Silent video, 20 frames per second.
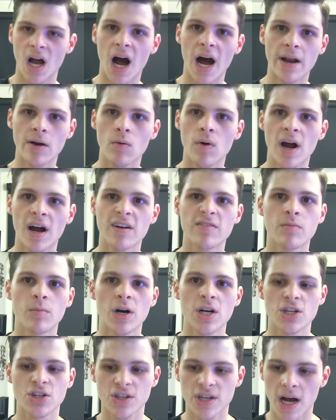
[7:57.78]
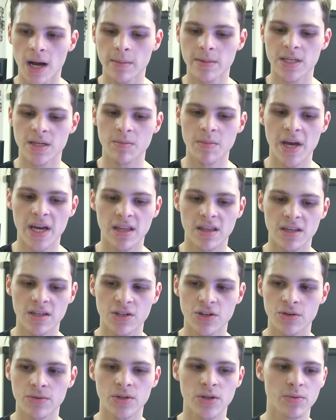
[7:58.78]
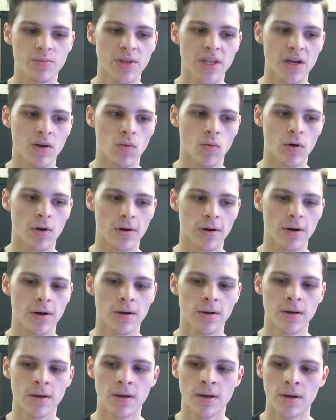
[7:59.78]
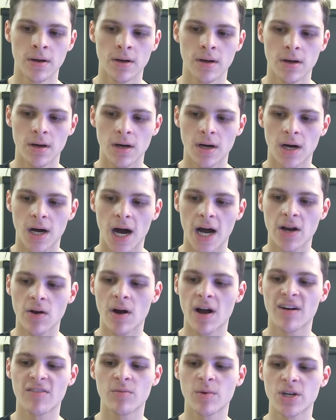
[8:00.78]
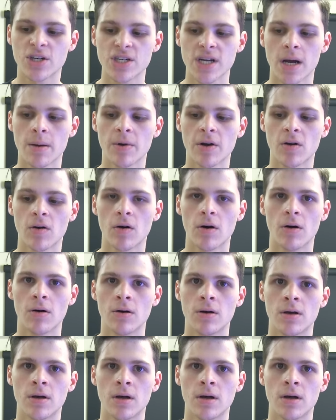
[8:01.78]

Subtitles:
I don't have much time to make this YouTube thing work. I don't have much time at all.